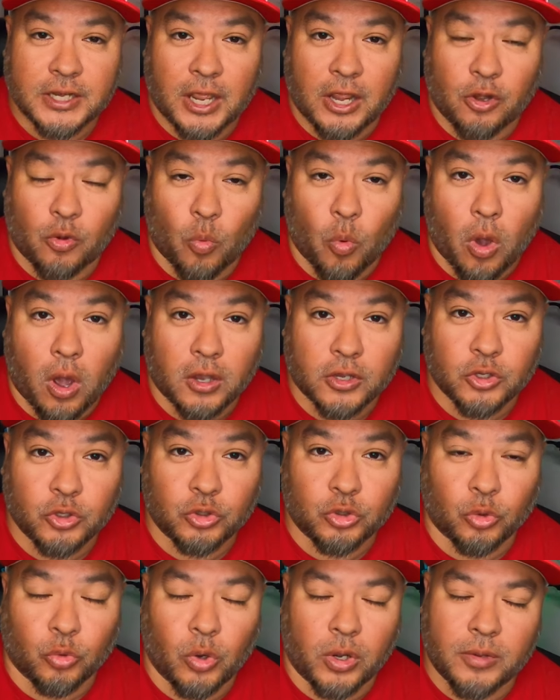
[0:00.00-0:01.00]
it and walk you
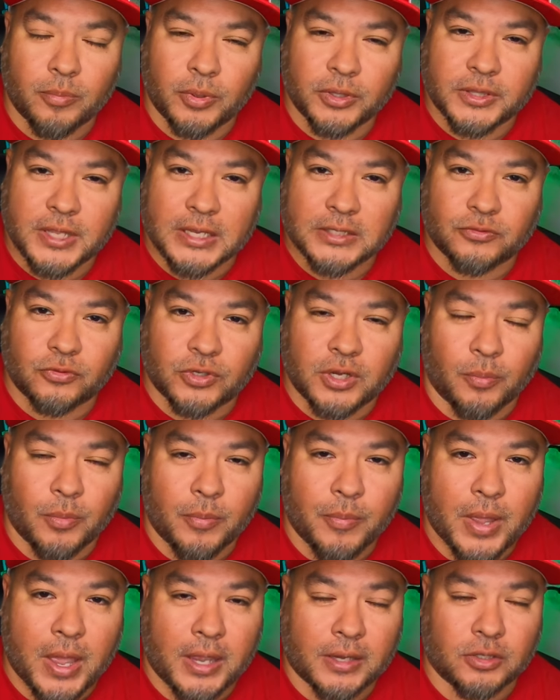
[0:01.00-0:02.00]
through it. But thanks for
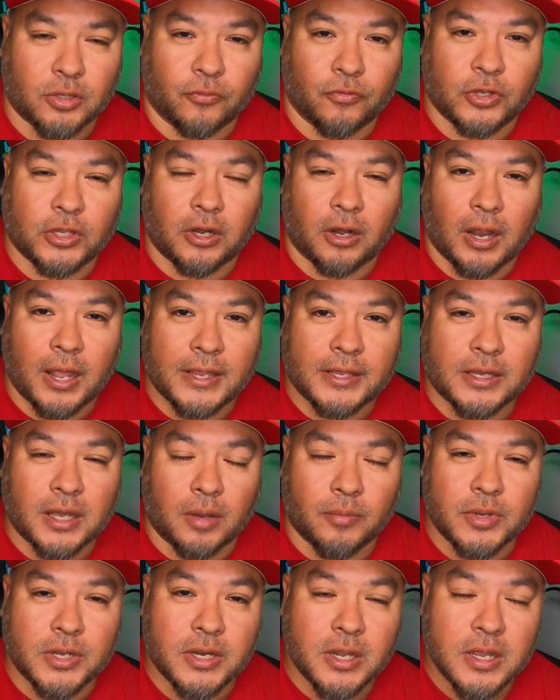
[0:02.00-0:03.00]
coming back. Don't forget to like,
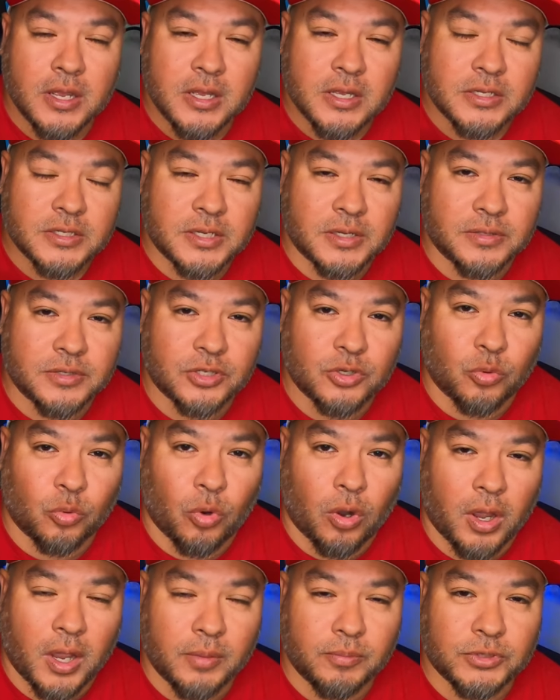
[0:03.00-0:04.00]
comment,
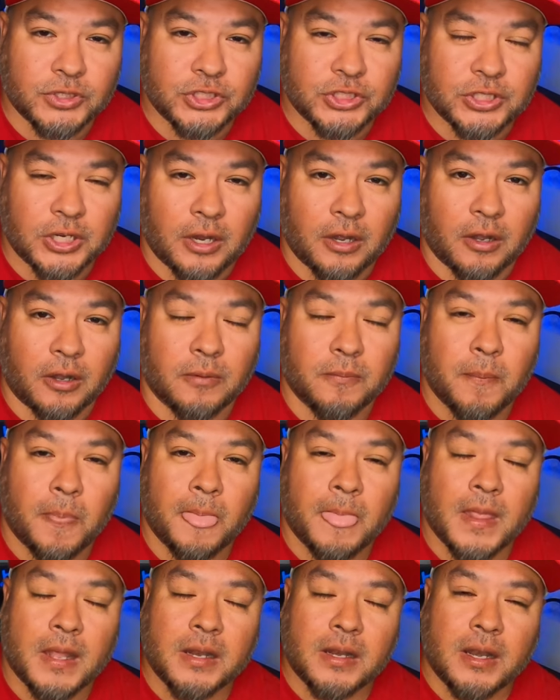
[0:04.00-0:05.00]
subscribe, share,
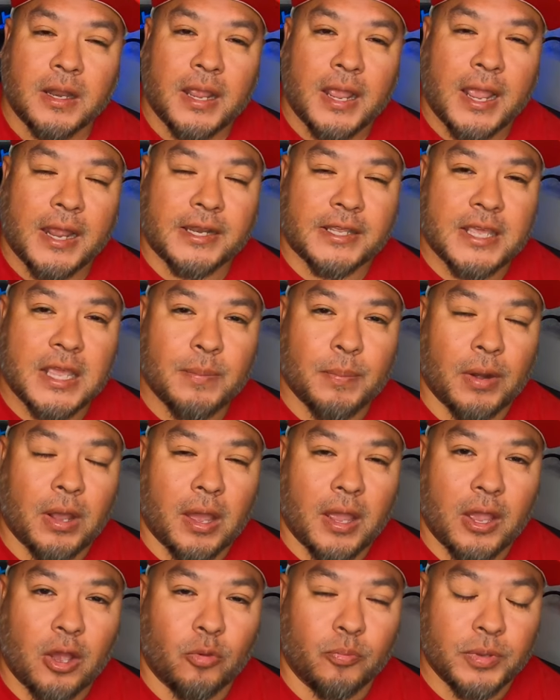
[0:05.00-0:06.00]
and keep an
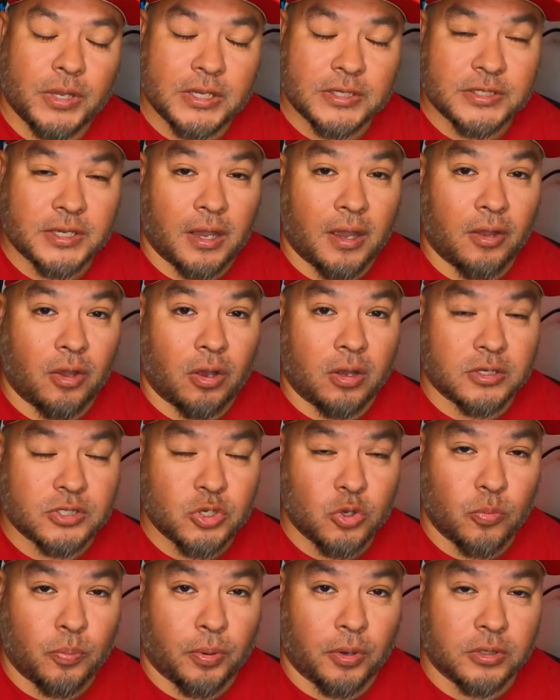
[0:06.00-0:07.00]
eye out, because I
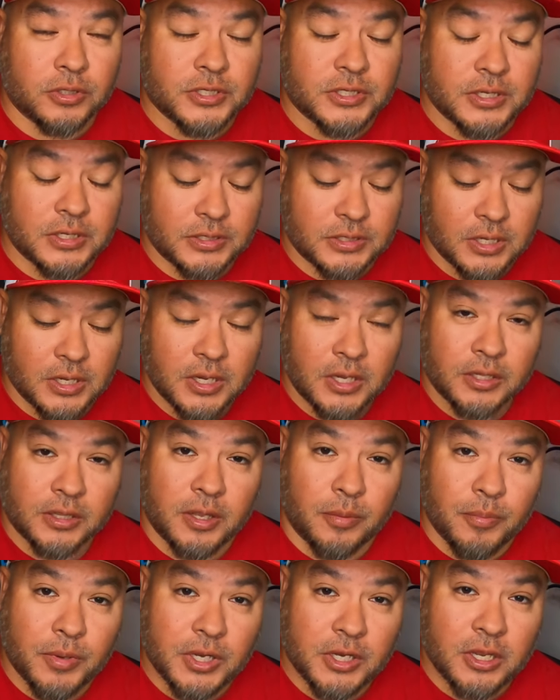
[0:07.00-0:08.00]
also purchased
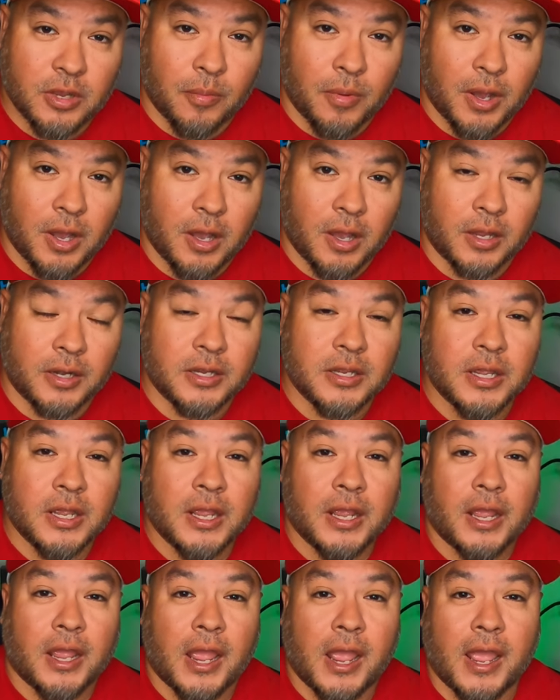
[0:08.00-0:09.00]
the Media Mod,
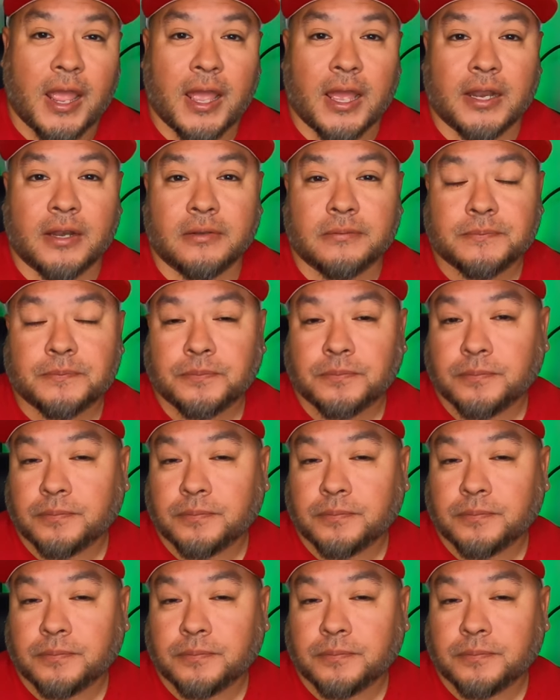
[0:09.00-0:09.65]
and